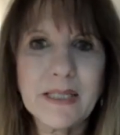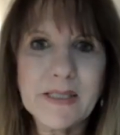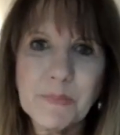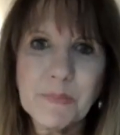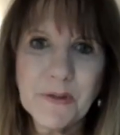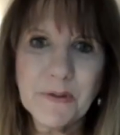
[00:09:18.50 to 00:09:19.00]
an
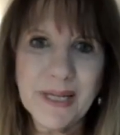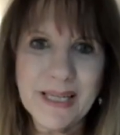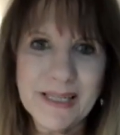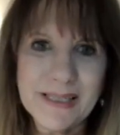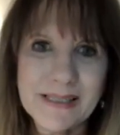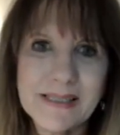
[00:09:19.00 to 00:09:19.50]

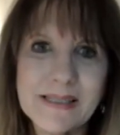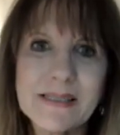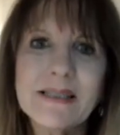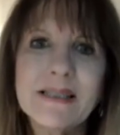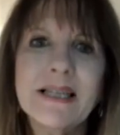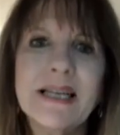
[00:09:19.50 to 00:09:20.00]

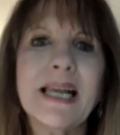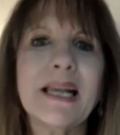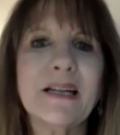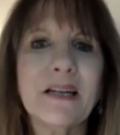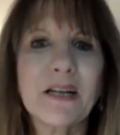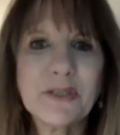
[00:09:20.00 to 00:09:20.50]
experience
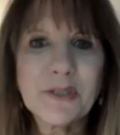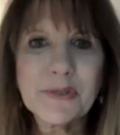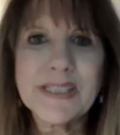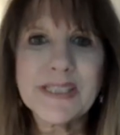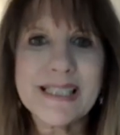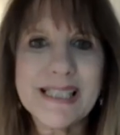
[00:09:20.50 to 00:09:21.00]
and
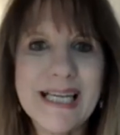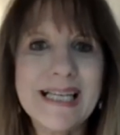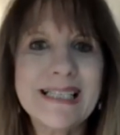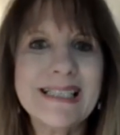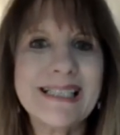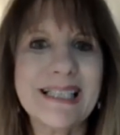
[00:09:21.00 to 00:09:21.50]

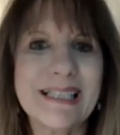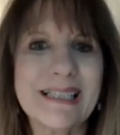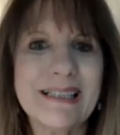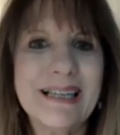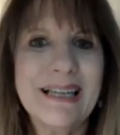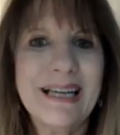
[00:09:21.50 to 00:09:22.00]

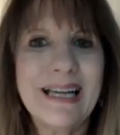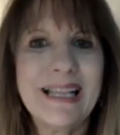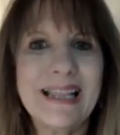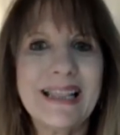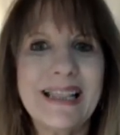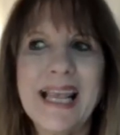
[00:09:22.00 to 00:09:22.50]
understanding
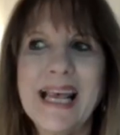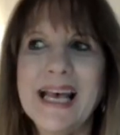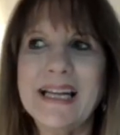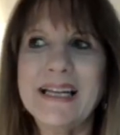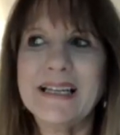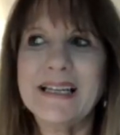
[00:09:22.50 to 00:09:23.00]

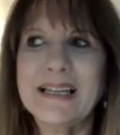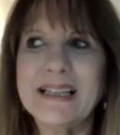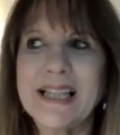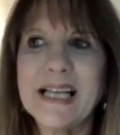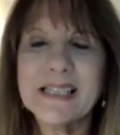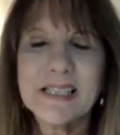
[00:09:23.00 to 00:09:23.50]
that
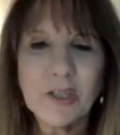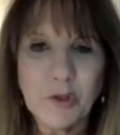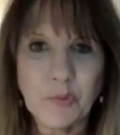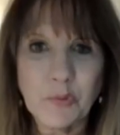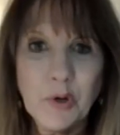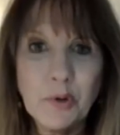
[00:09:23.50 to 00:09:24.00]
that's a
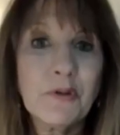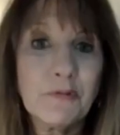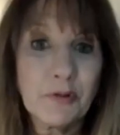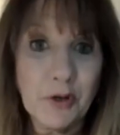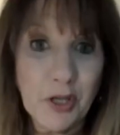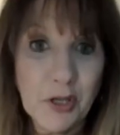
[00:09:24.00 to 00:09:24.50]
growth
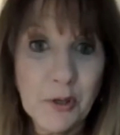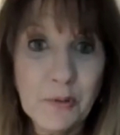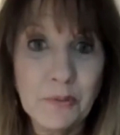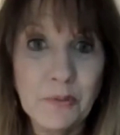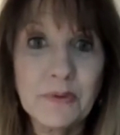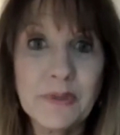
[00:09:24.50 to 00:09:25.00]
for
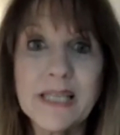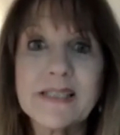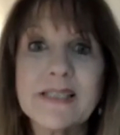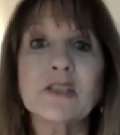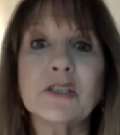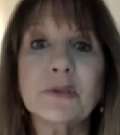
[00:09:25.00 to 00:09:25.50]
you,
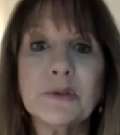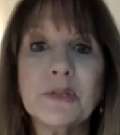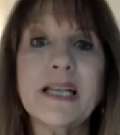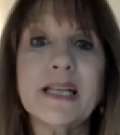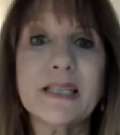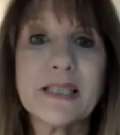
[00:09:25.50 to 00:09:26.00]
that's a
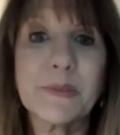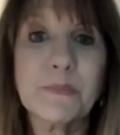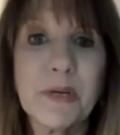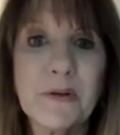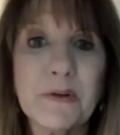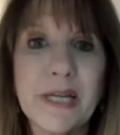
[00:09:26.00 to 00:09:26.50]
learning
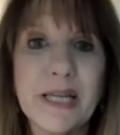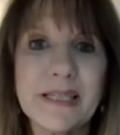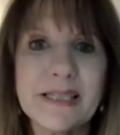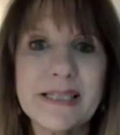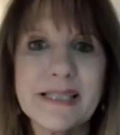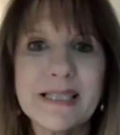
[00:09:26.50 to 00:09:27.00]

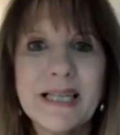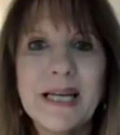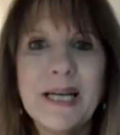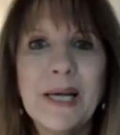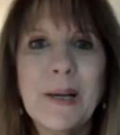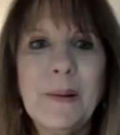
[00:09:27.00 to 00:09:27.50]
experience,